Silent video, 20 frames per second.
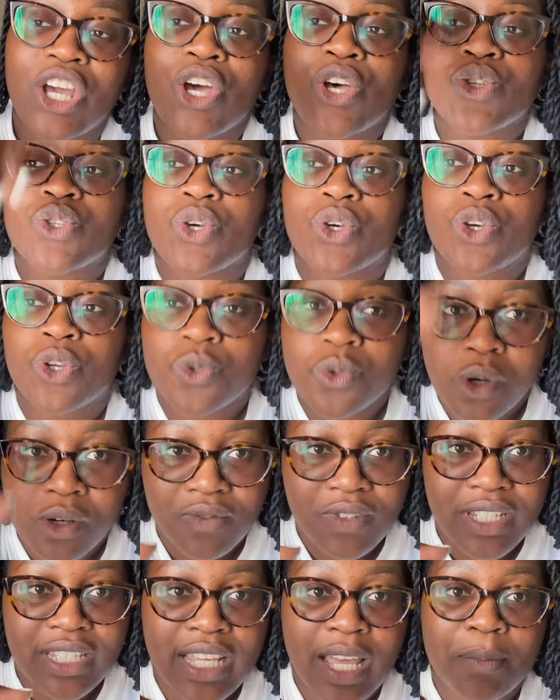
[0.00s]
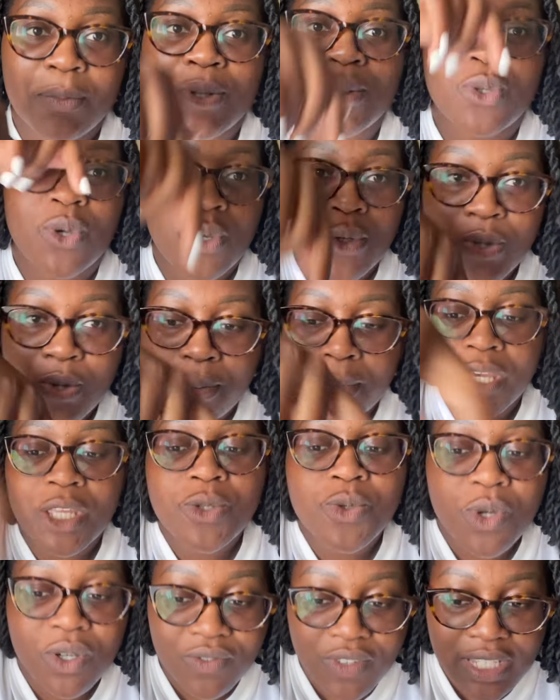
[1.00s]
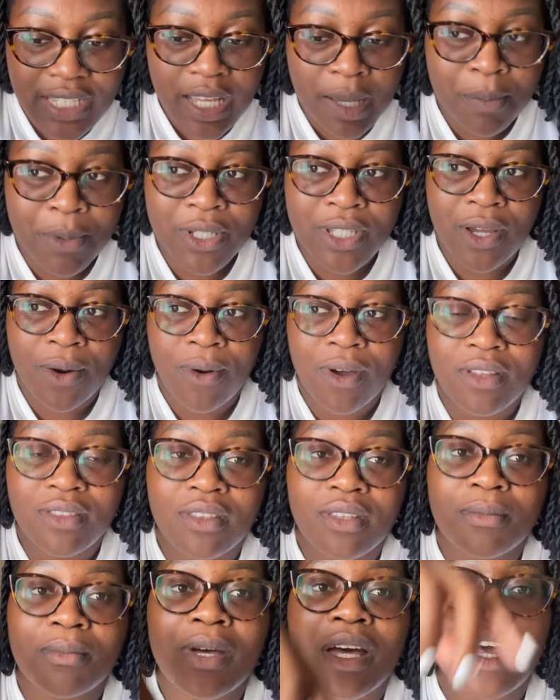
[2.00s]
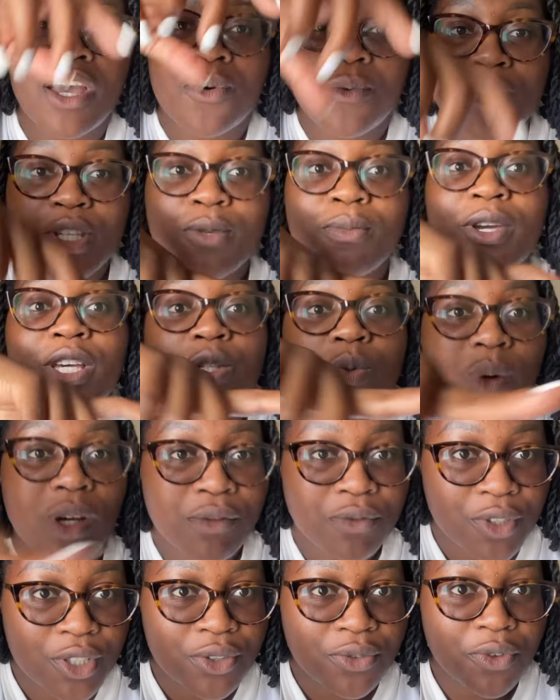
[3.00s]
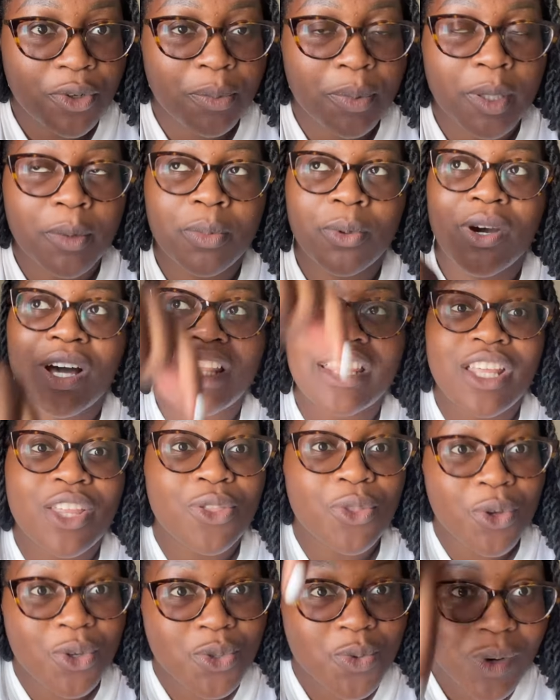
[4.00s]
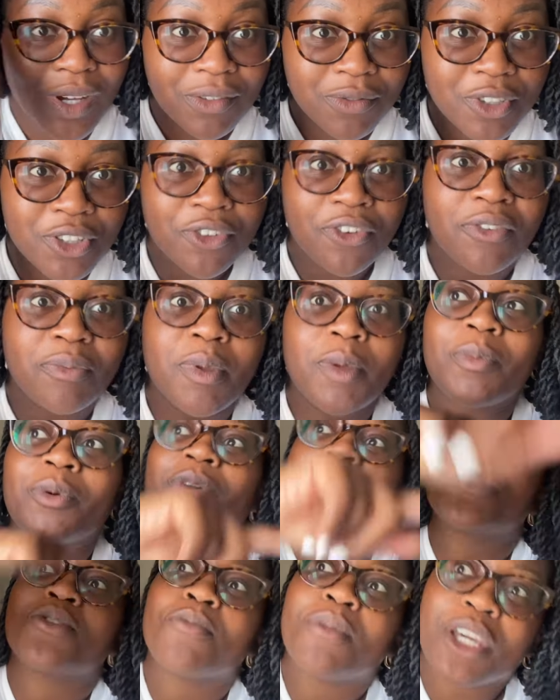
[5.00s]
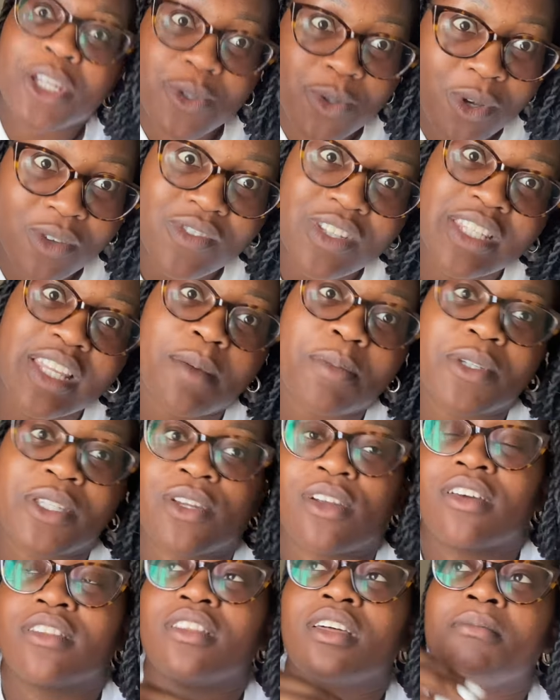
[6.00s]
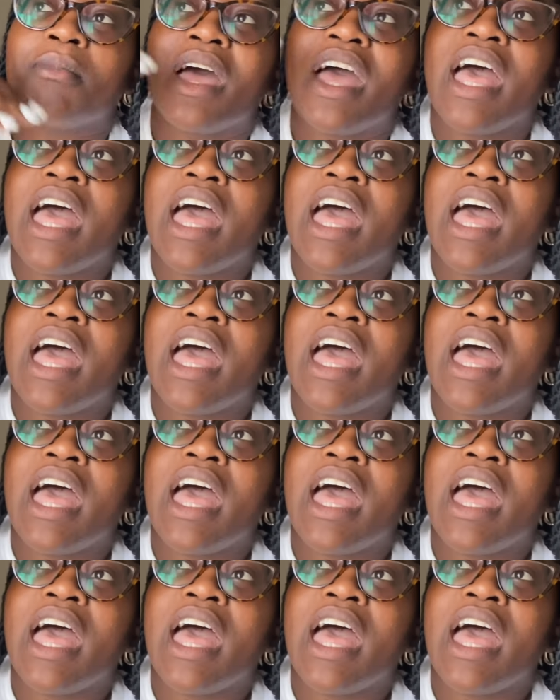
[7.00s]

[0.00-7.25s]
So your 12 disciples also make 12 disciples around them, which makes 144 people. And then those 144 people also make 12 disciples around them.